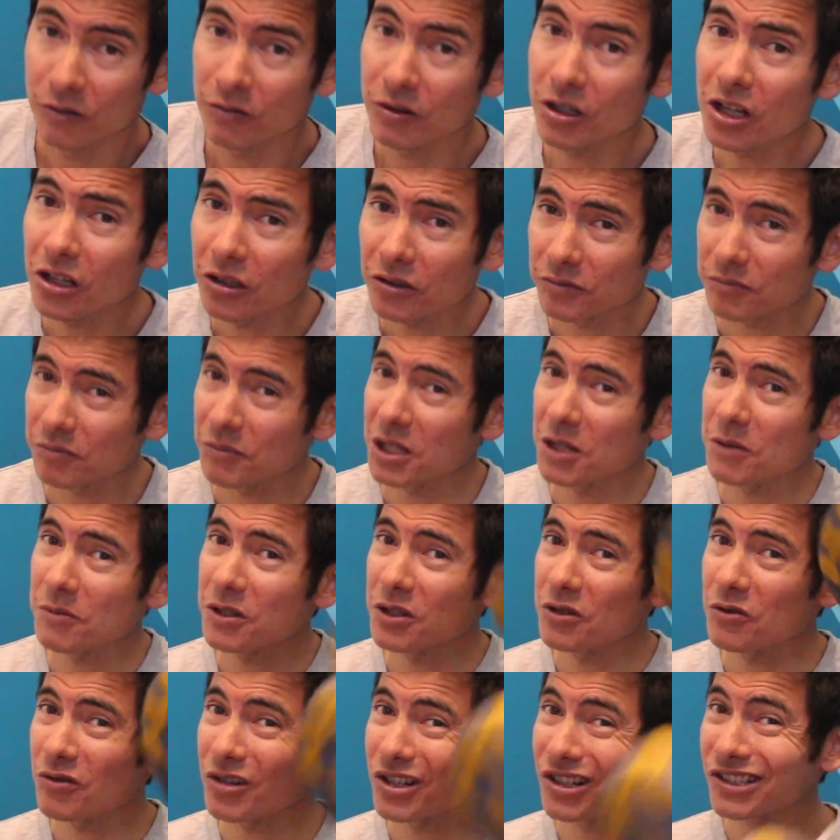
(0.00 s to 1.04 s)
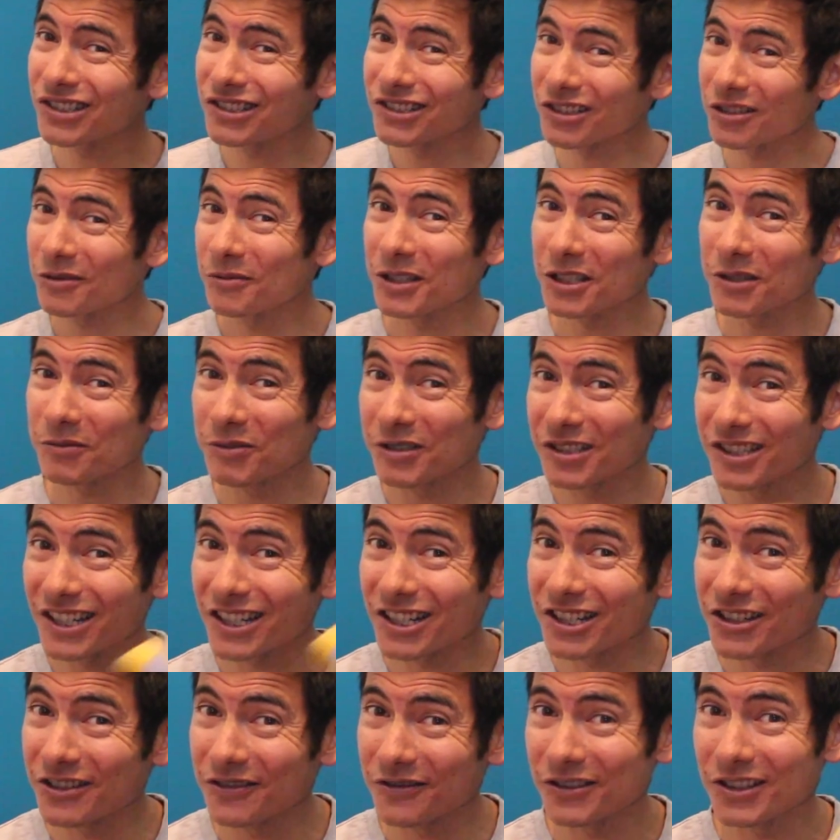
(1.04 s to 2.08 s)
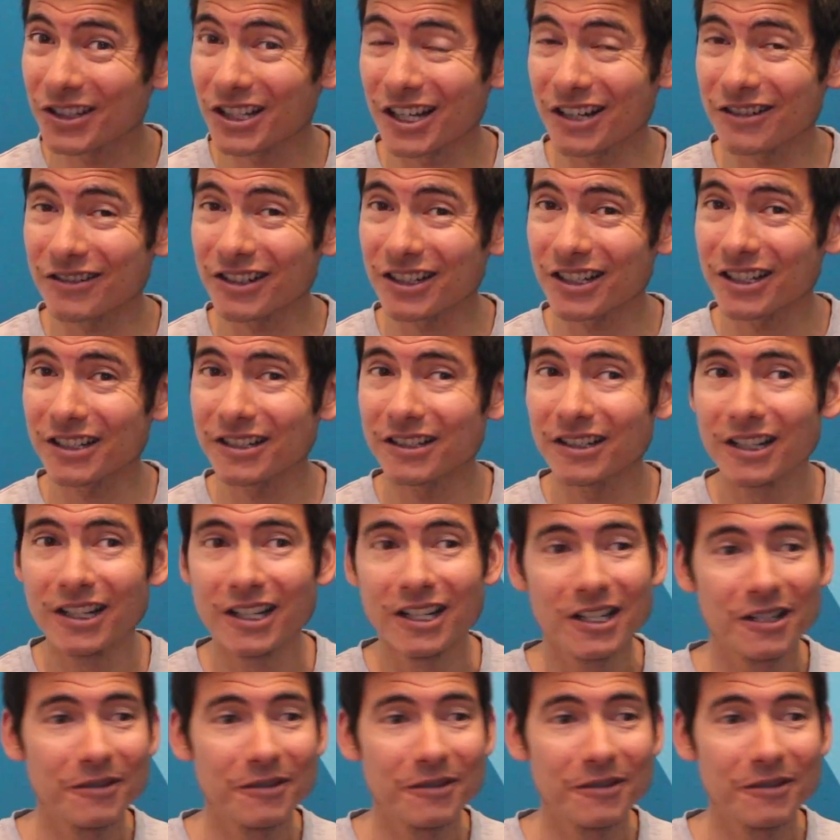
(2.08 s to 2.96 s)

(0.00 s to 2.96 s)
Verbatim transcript: Well, maybe you want a little bit of protection for that, right?